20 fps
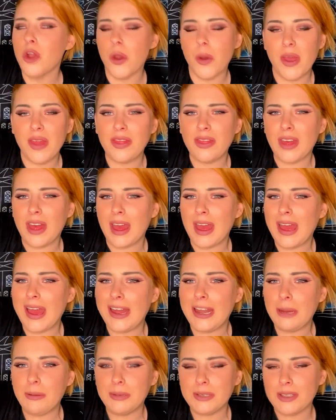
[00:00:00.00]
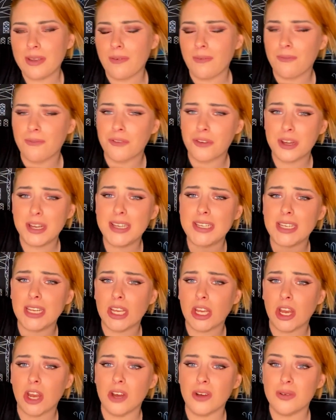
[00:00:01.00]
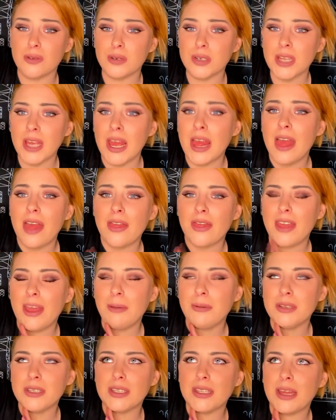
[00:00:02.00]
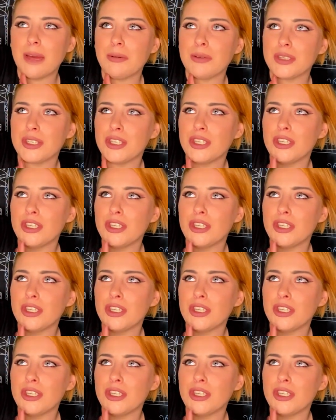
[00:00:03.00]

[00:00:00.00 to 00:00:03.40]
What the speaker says: go in there and it was freezing cold. There was the